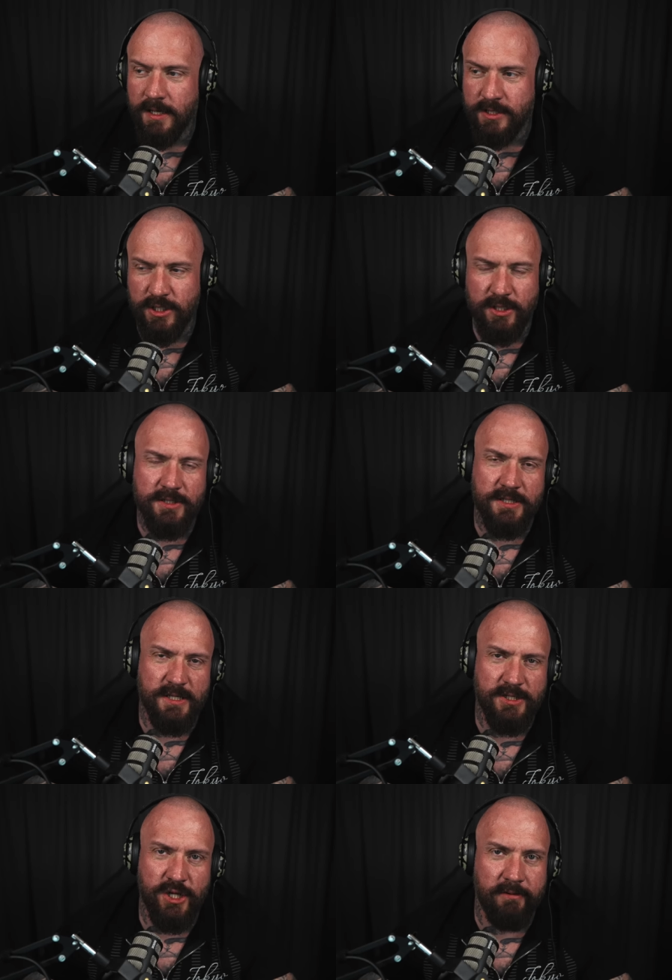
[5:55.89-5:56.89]
You're just using
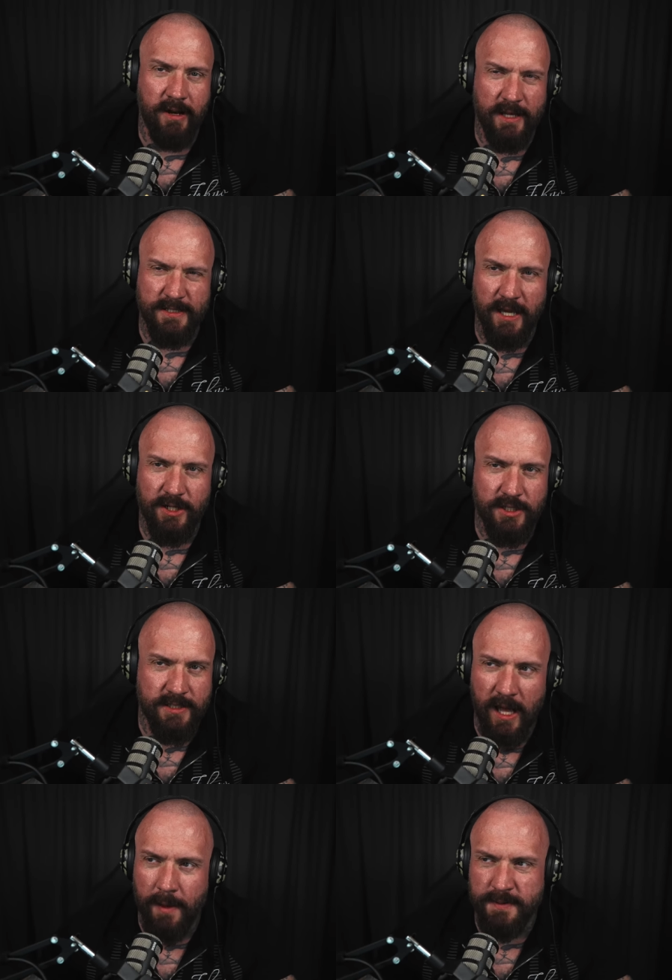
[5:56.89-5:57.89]
these generalizations
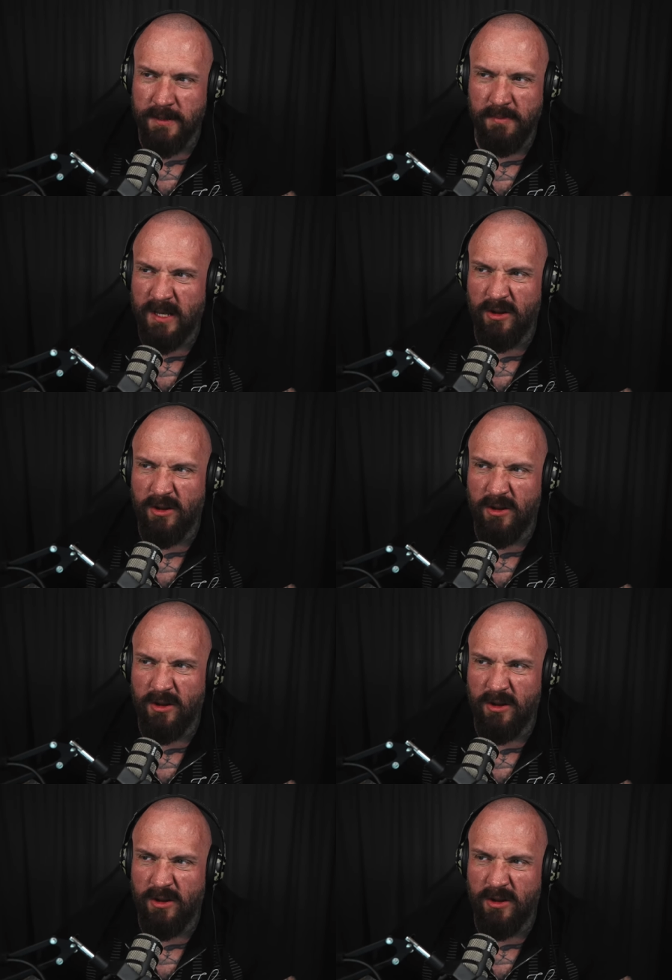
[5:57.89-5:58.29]
that absolutely mean